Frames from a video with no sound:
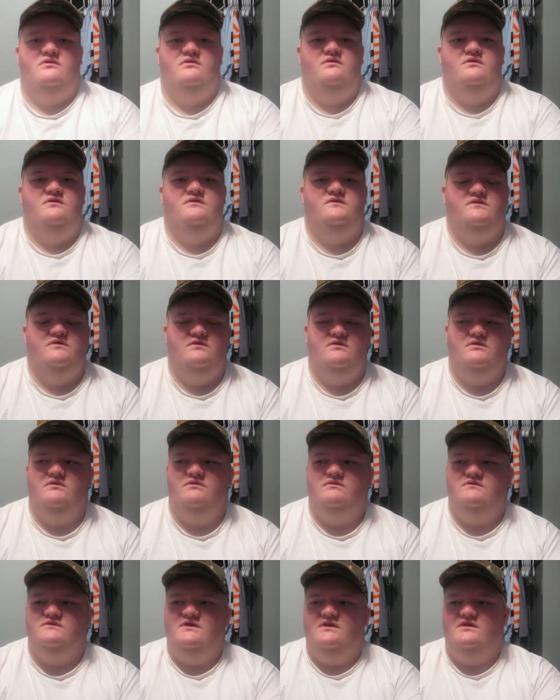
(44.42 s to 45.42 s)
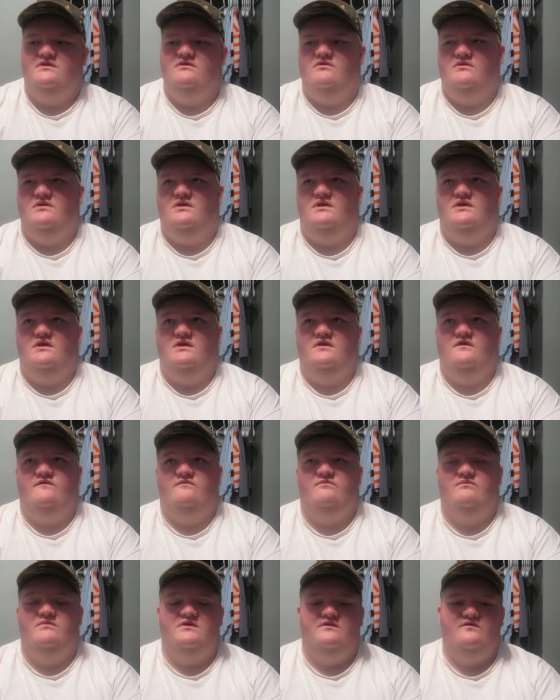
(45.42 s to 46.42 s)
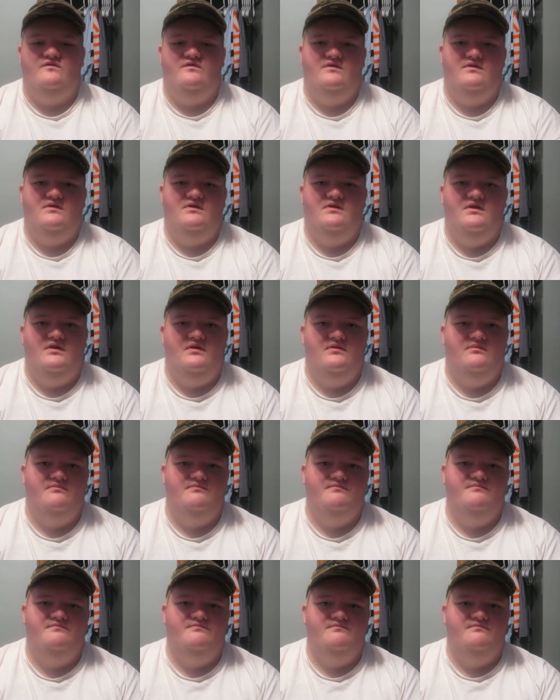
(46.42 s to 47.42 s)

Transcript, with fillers: Yeah, so anyways, I know I have mentioned, um...